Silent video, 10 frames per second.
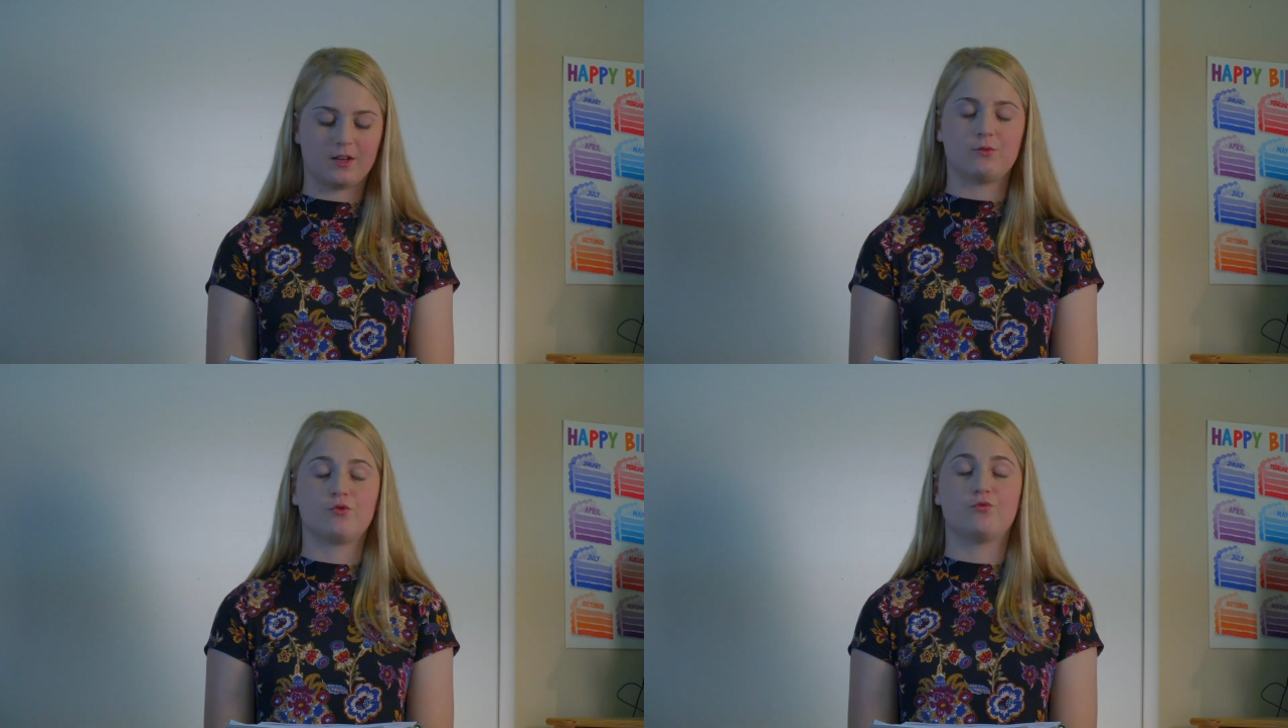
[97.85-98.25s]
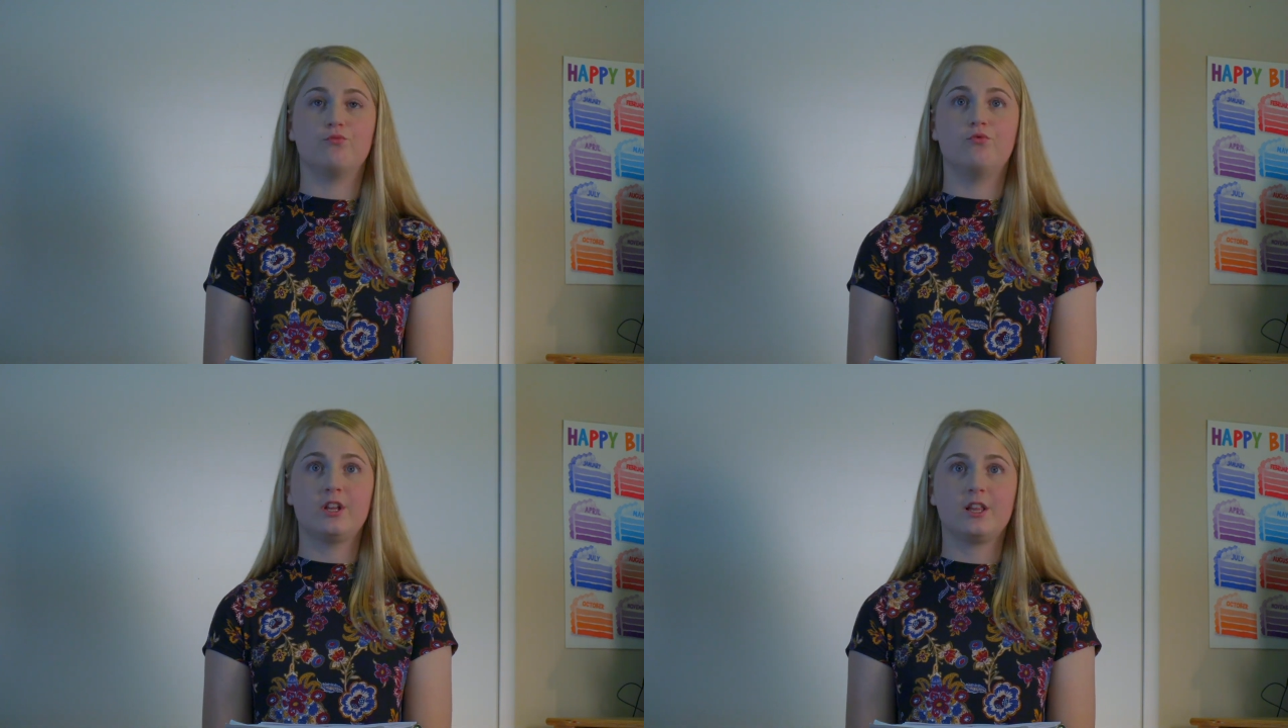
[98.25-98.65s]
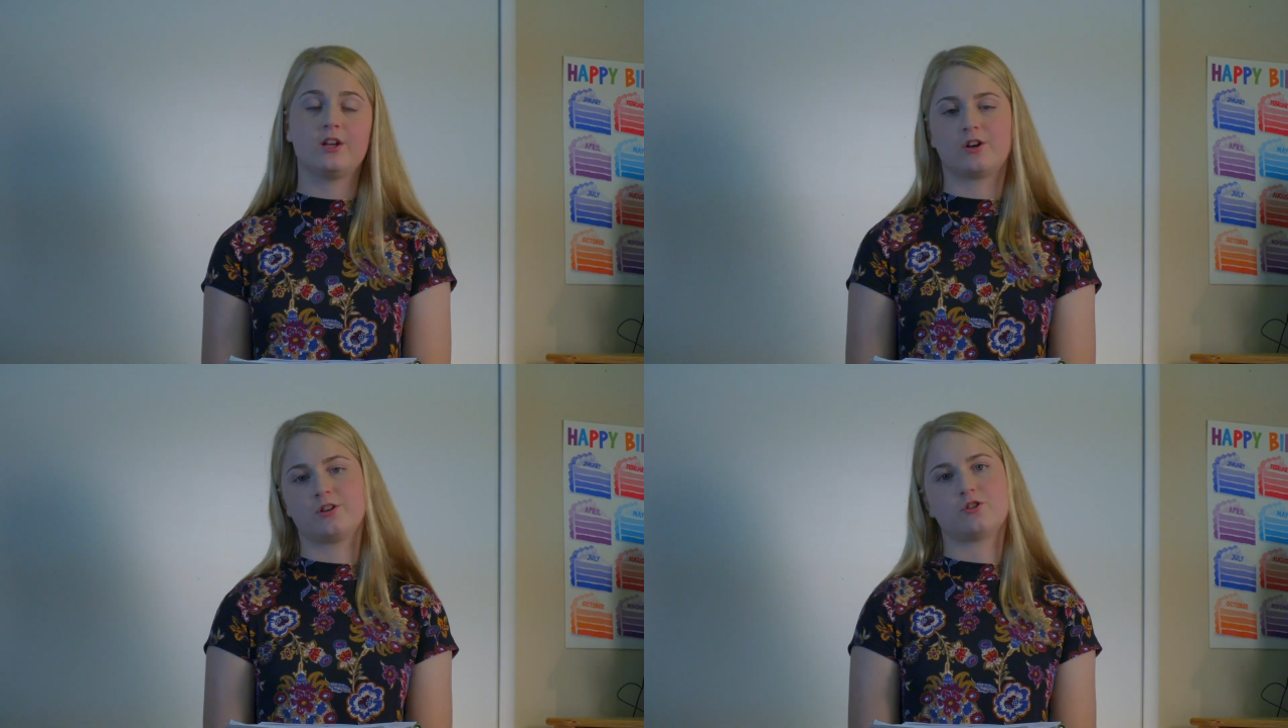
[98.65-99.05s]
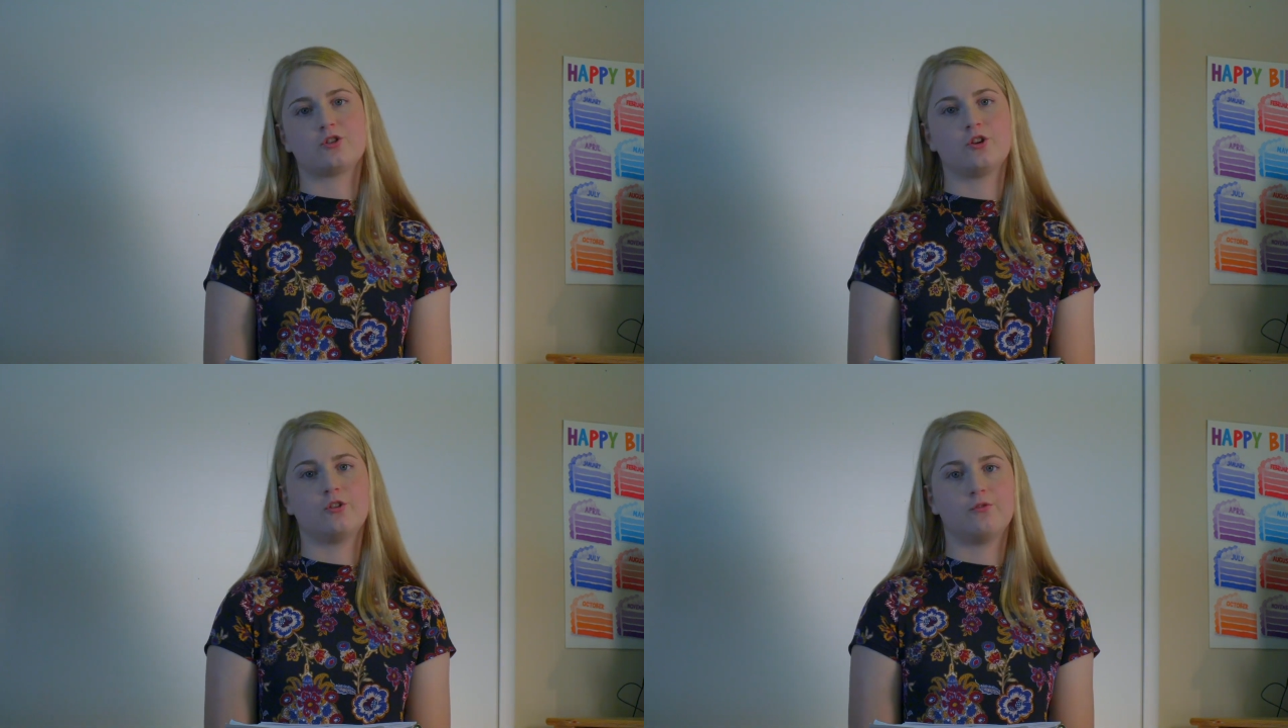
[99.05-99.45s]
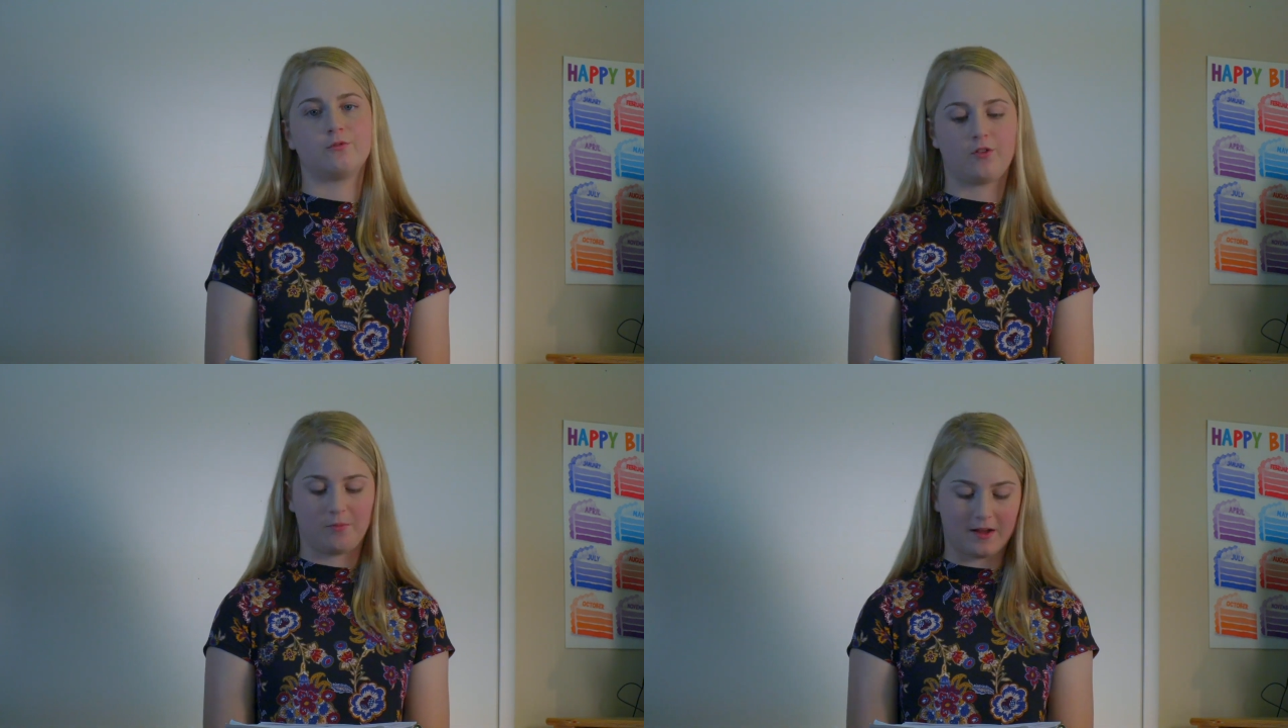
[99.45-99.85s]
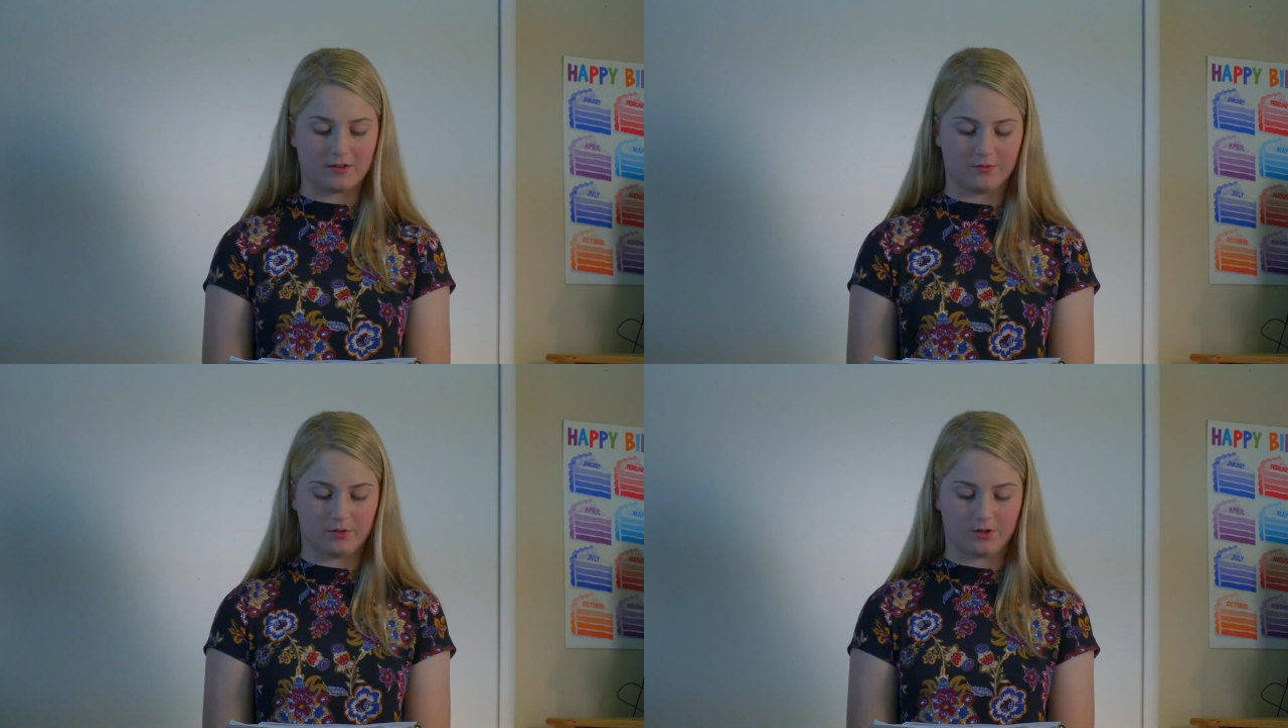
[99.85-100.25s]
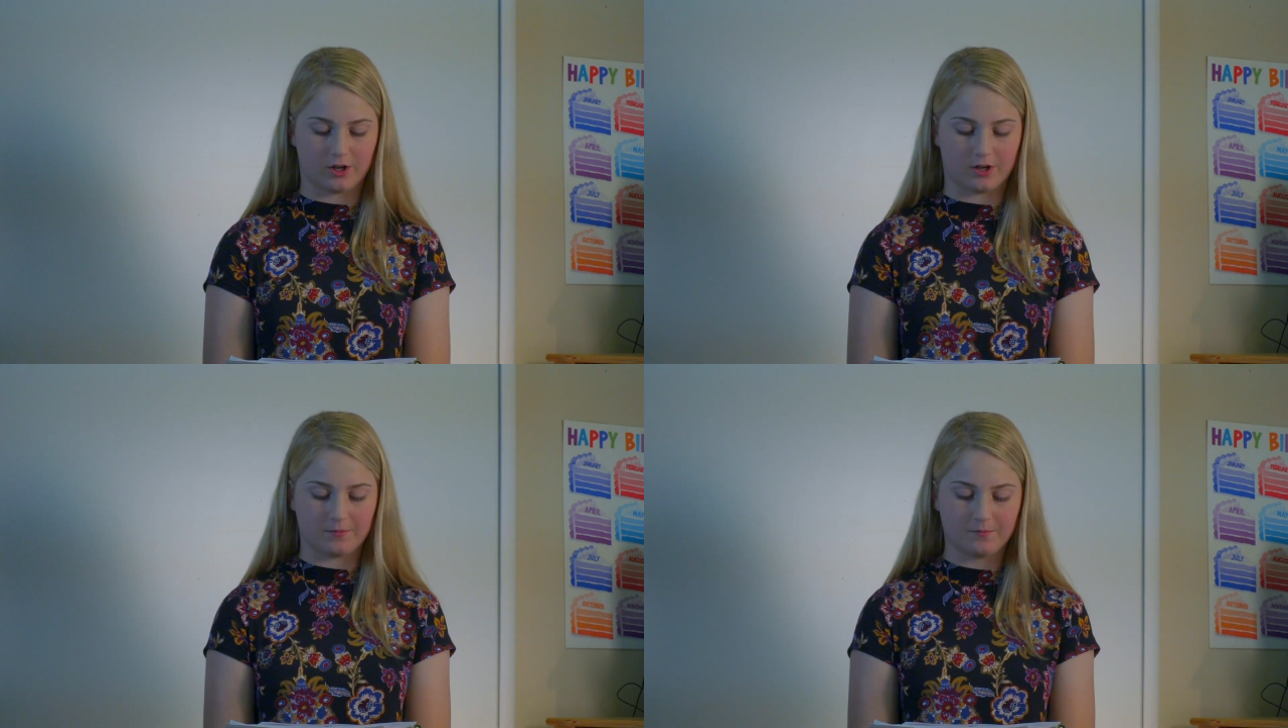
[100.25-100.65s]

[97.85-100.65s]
it was really hard to show respect in return.